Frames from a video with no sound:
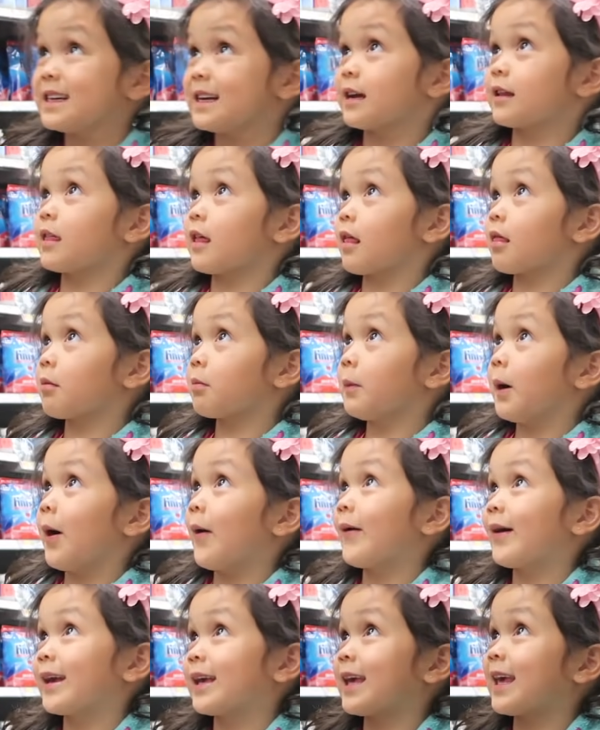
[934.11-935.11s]
thinks it's
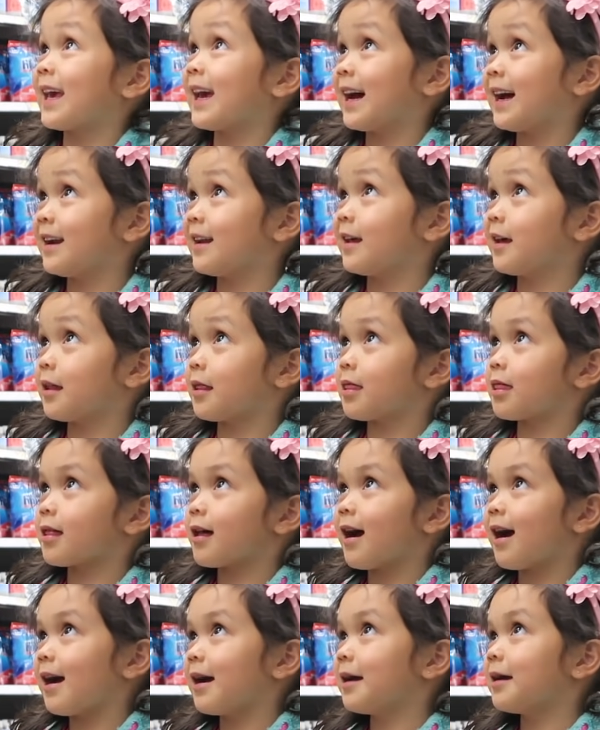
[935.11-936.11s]
smelly like candy
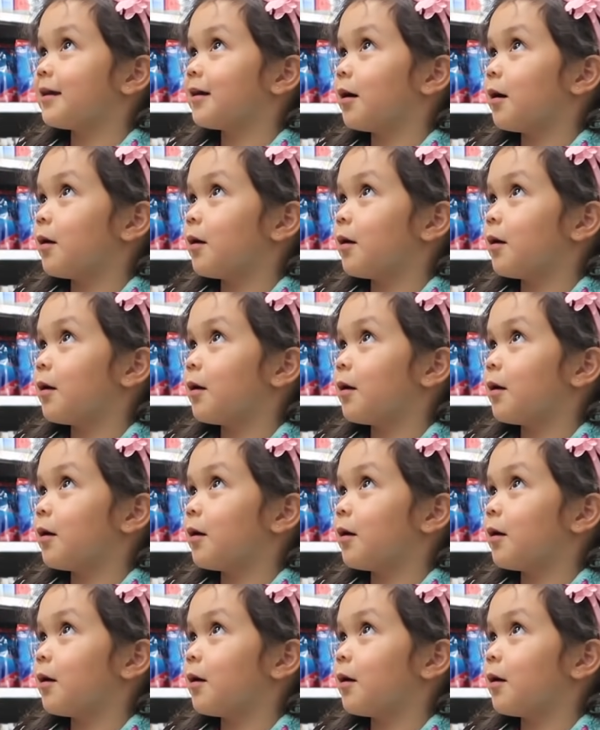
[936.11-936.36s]
inside.